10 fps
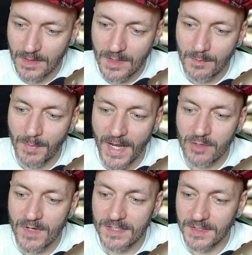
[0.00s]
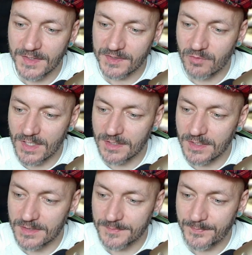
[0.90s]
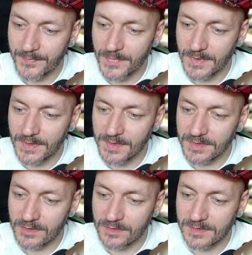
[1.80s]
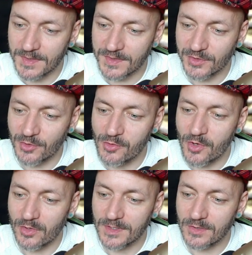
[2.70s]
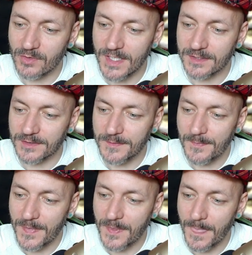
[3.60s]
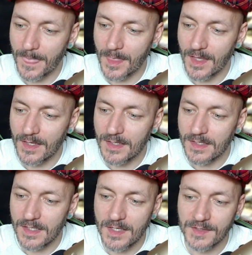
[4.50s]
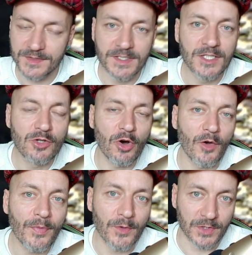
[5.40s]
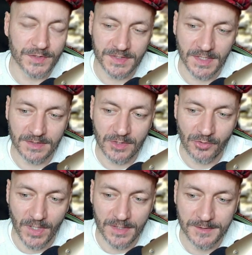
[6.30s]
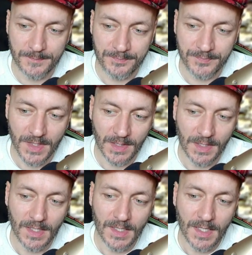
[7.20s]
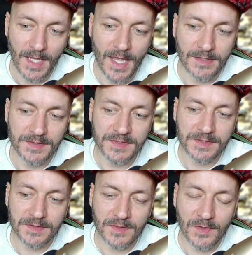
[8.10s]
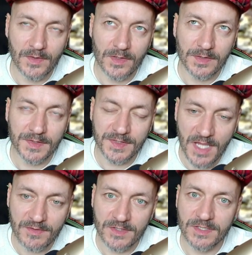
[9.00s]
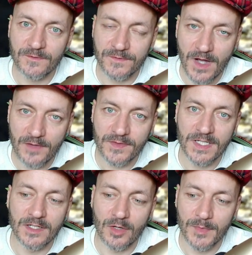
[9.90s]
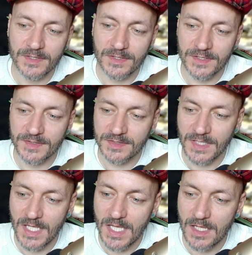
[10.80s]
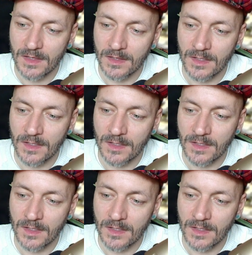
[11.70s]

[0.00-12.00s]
By the way, this one here, this so-called crater is the Condorcet crater, and it's 75 kilometers in